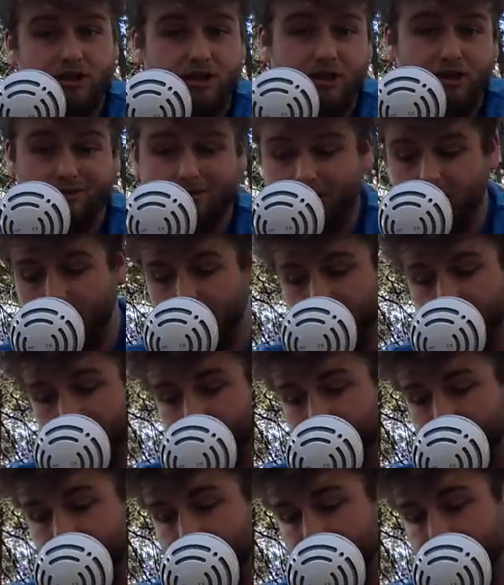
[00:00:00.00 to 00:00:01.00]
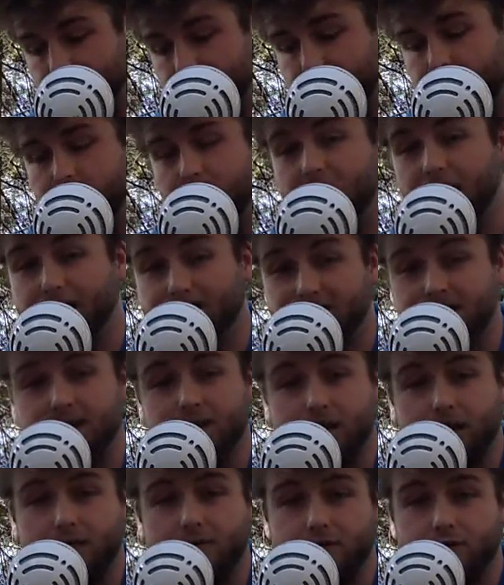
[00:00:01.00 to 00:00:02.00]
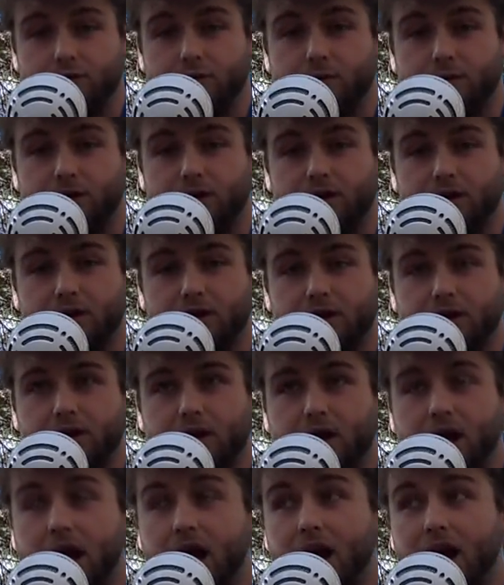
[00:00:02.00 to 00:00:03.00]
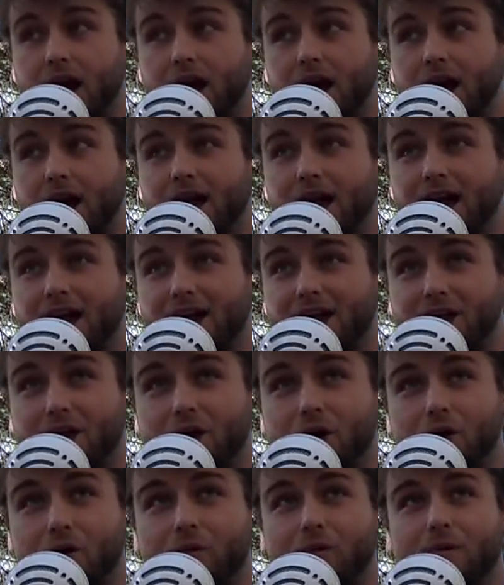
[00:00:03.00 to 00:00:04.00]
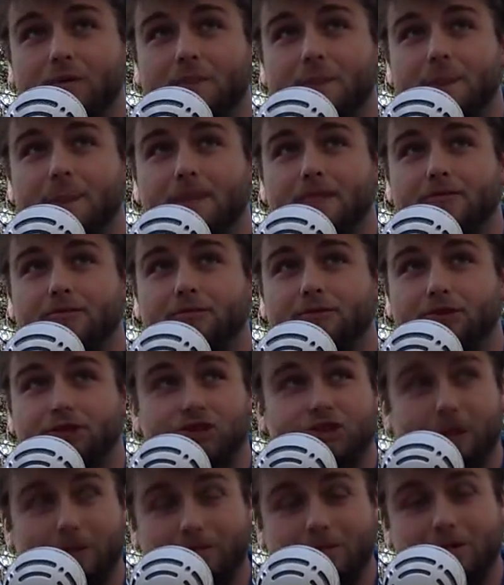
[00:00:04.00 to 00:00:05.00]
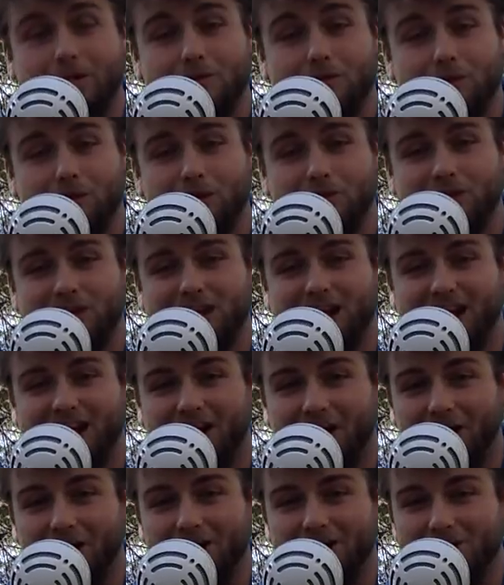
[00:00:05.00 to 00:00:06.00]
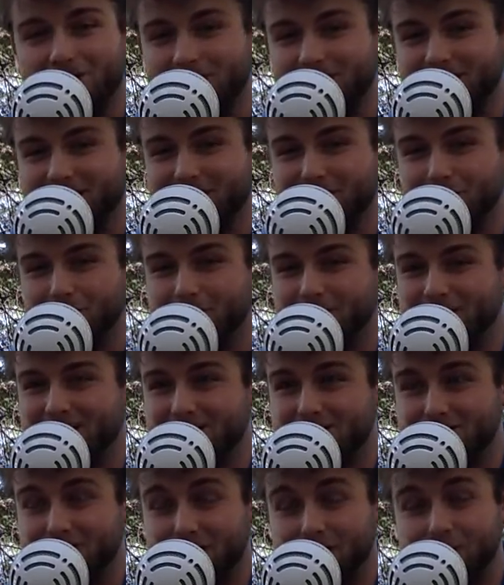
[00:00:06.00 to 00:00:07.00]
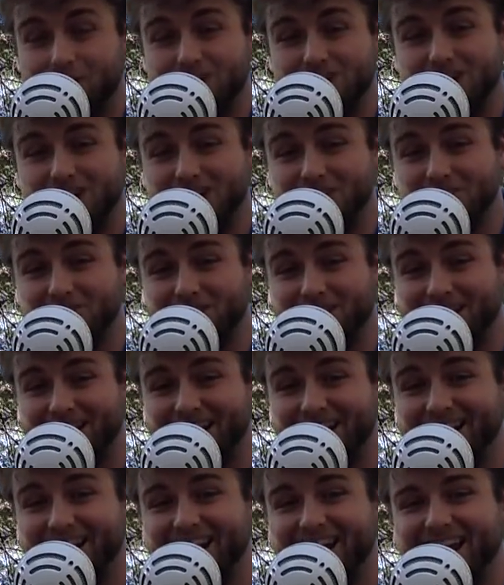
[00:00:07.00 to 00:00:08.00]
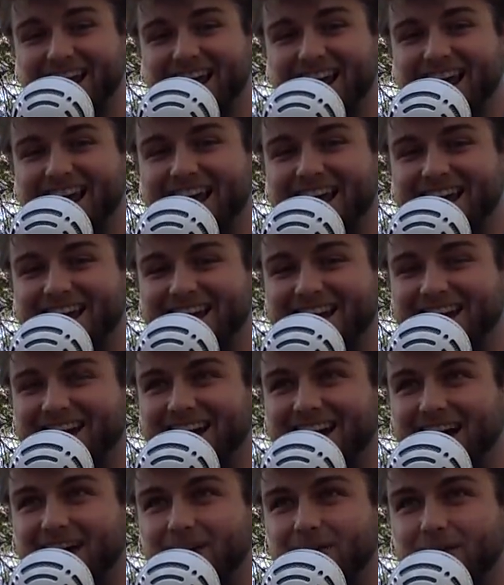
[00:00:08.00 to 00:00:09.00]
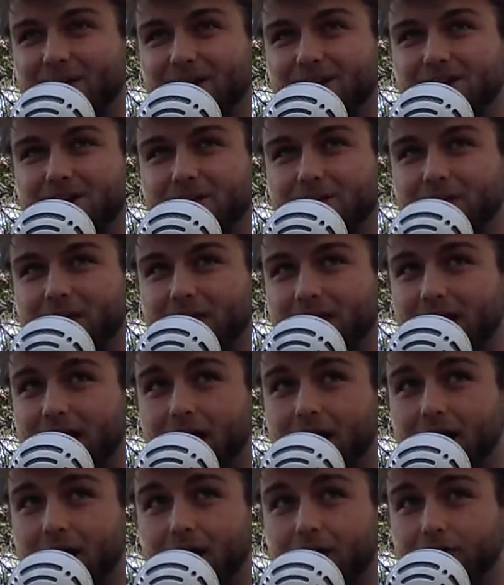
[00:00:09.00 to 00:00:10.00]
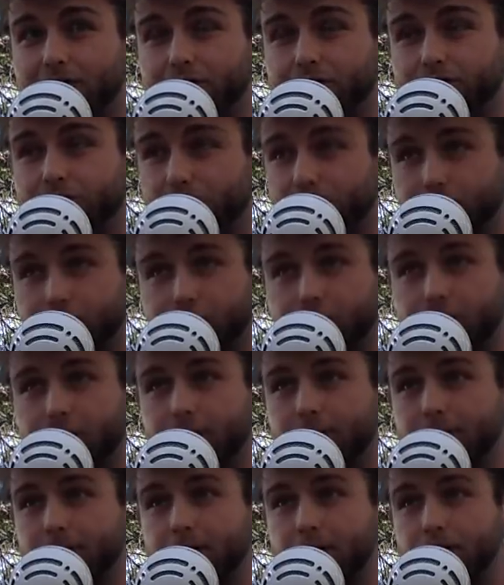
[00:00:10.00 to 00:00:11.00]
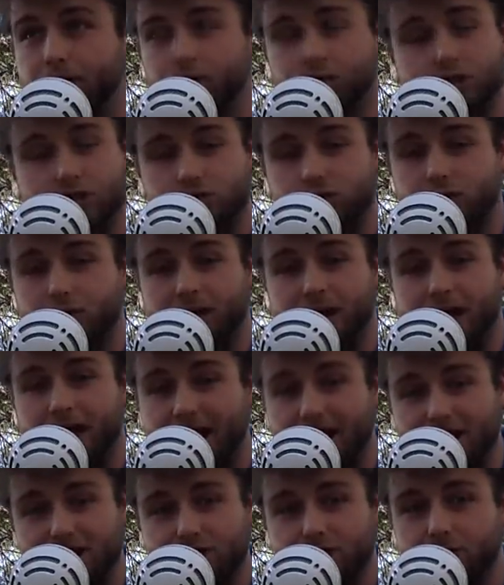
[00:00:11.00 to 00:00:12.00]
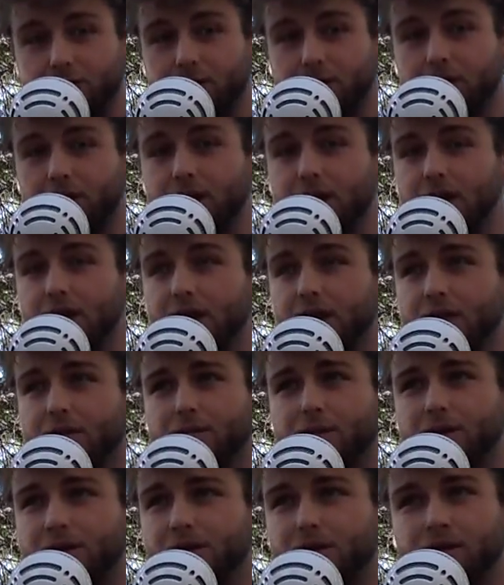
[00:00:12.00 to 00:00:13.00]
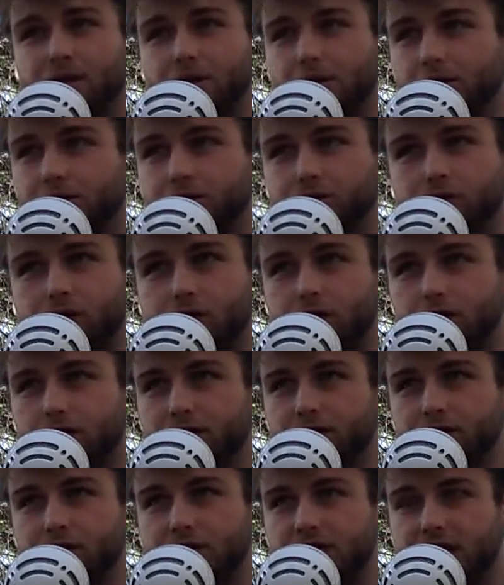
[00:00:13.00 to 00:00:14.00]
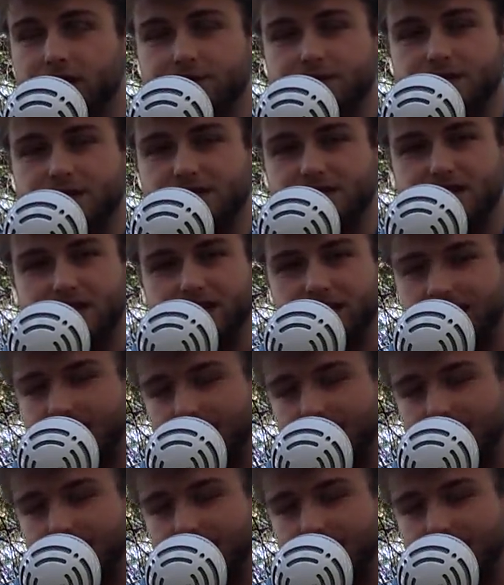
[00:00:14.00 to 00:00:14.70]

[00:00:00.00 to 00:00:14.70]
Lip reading: to keep me occupied, I did love swimming. I know for some people it'd be kind of hard to believe because of how much I complain and how much I'm like, I for sure am going to quit swimming. I hate swimming. But, through all of the times I said